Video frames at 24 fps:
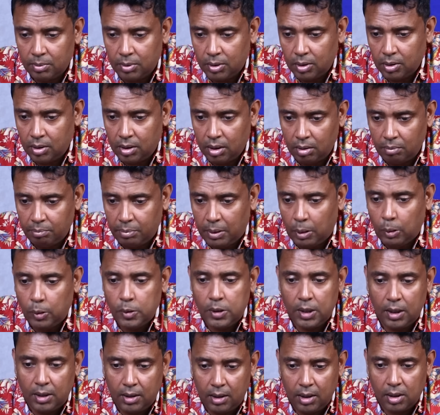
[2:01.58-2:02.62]
about power
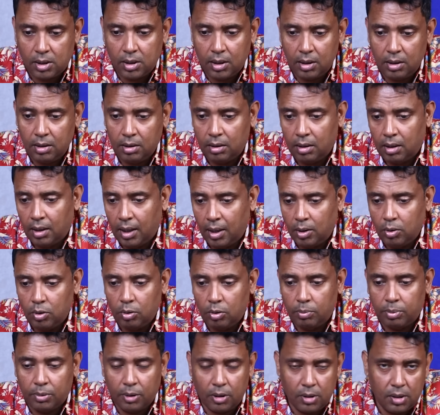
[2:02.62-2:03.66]
generation and the
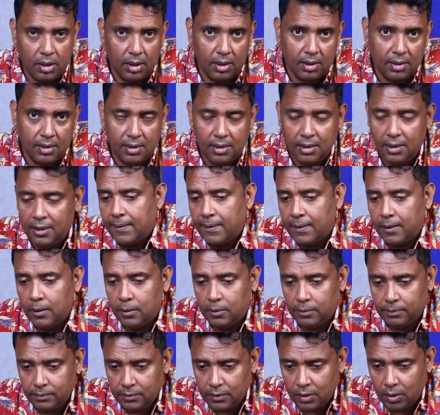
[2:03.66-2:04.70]
hydro projects.
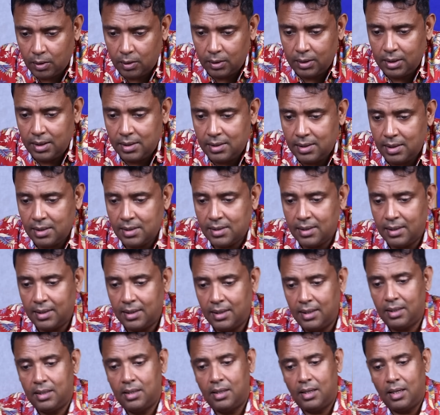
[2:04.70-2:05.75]
So all these things are
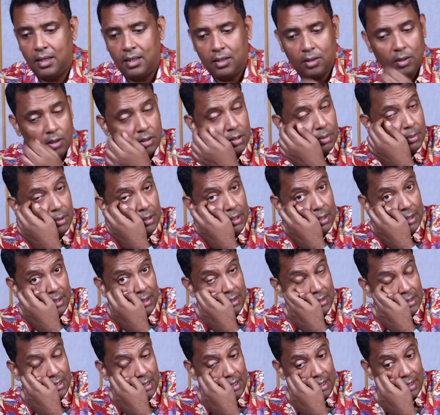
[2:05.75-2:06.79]
great. And he talks about the
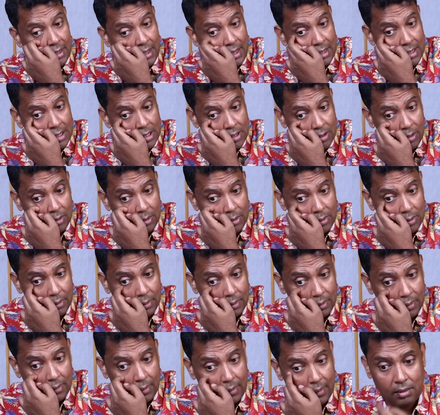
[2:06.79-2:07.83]
Red Sea crisis also.
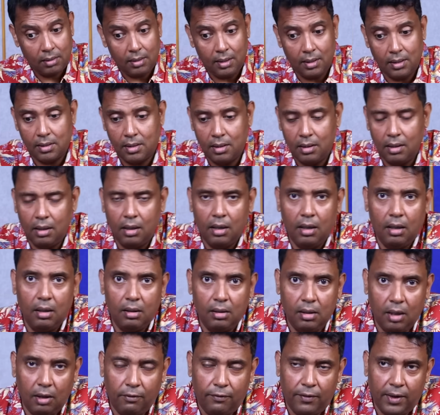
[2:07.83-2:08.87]
Says
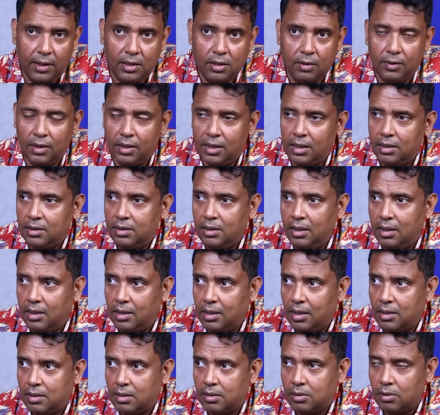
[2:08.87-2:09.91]
the effects of the Red Sea
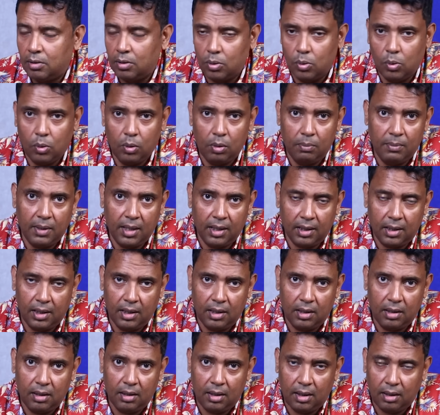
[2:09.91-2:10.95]
crisis on the coal
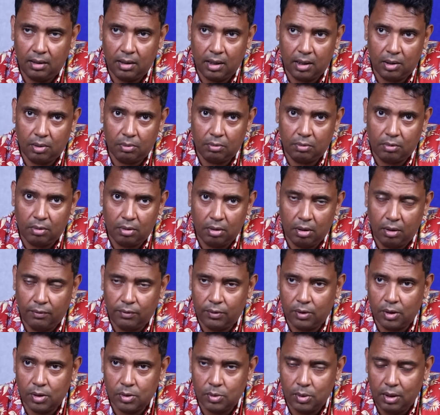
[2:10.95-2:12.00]
market, and that of
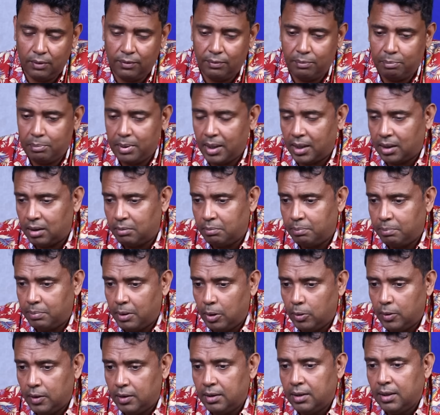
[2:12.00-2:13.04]
course will impact
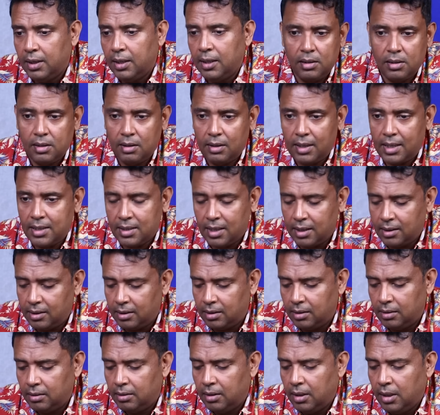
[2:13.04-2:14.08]
power. It's a nice
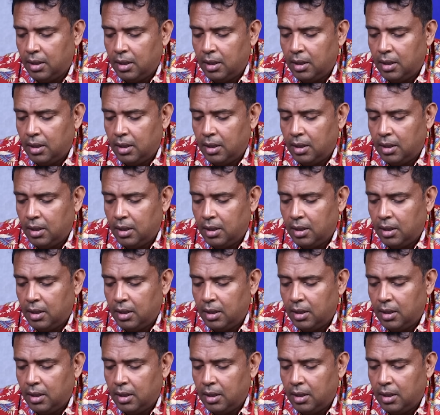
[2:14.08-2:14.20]
article.